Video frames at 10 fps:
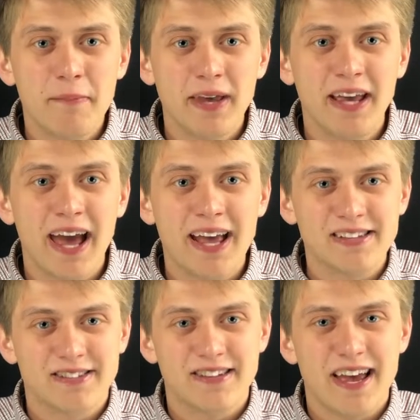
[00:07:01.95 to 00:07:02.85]
be
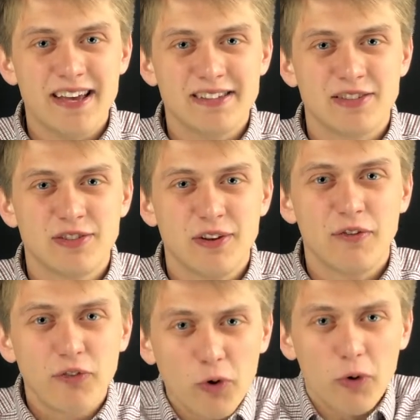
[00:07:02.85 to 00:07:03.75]
as
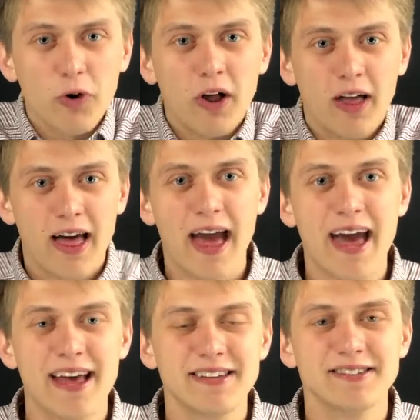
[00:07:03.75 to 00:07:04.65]
full
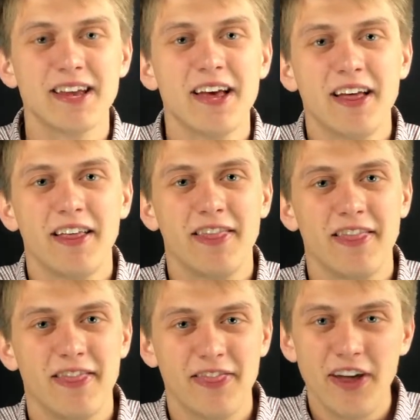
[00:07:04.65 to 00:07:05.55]
as
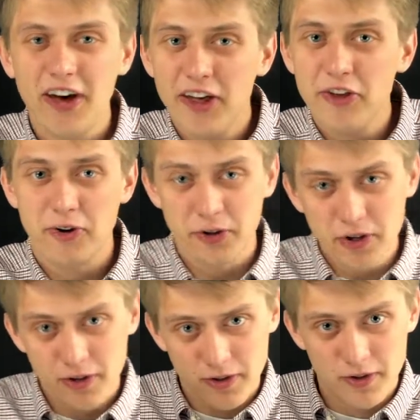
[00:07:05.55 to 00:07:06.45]
the
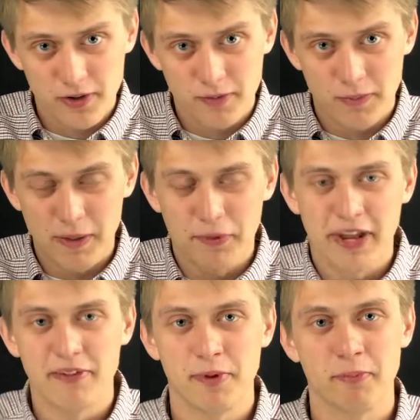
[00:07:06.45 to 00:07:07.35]
other people that
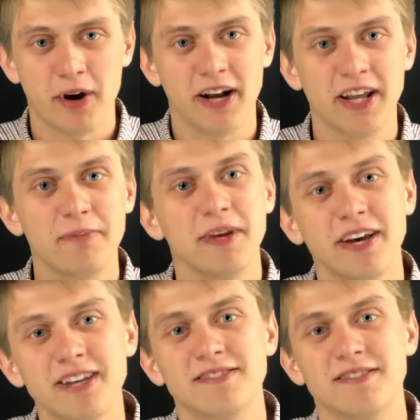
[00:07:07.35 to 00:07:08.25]
have been brought in,
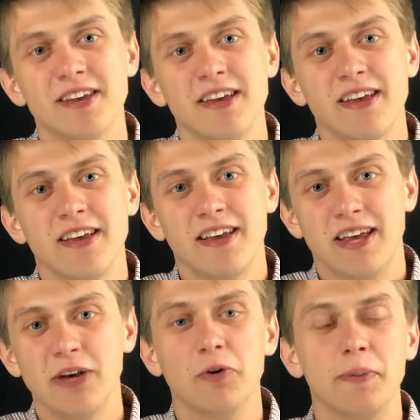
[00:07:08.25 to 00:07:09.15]
because
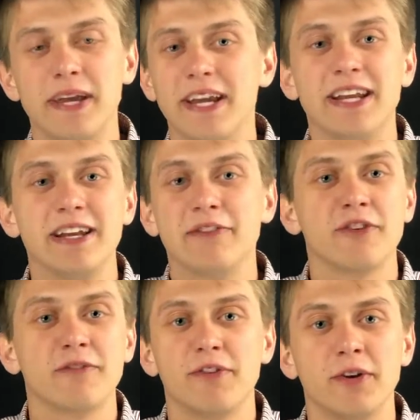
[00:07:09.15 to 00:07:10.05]
he will be eating
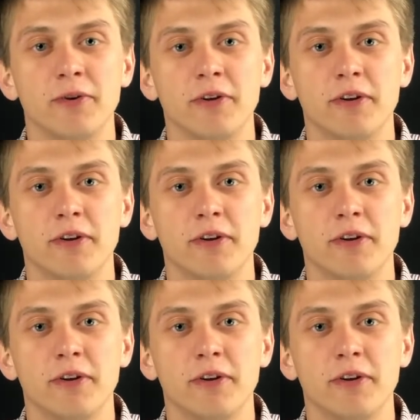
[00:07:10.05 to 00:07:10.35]
different food.